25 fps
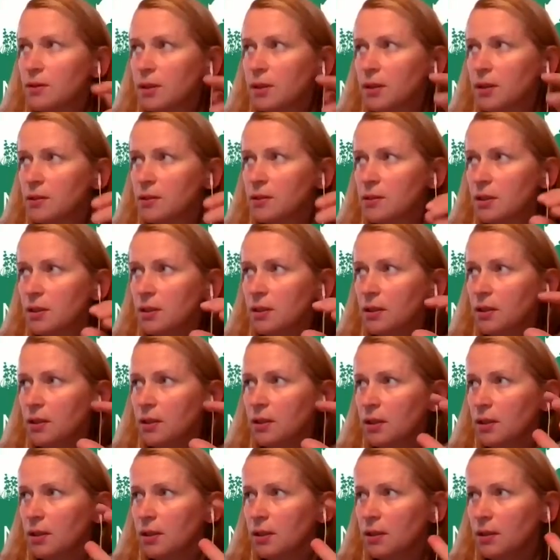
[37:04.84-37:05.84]
like it's kind
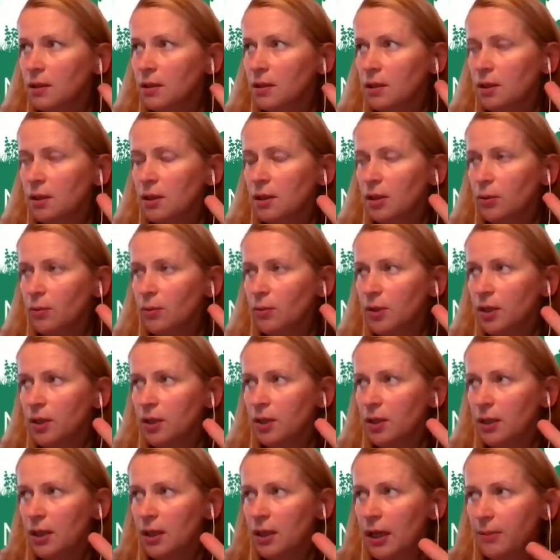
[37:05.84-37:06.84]
of nearly like
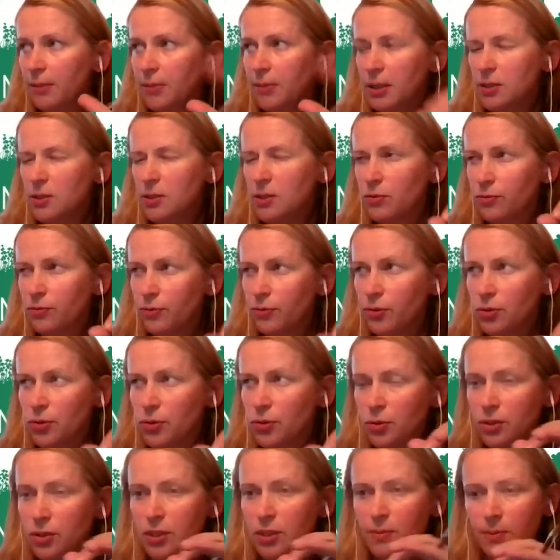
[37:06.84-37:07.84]
working in a lab, less so for the
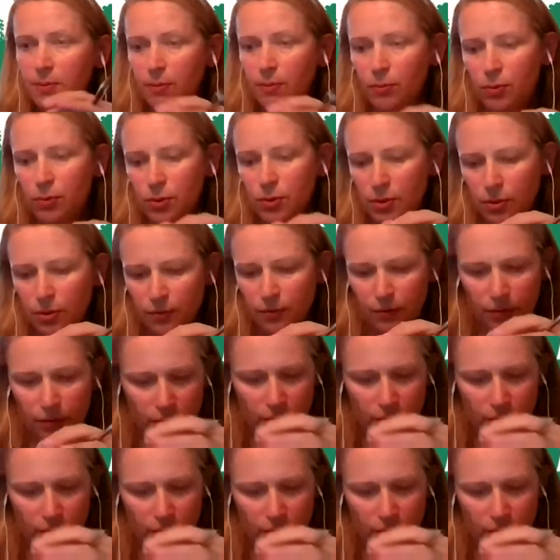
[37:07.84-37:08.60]
trees, but more so for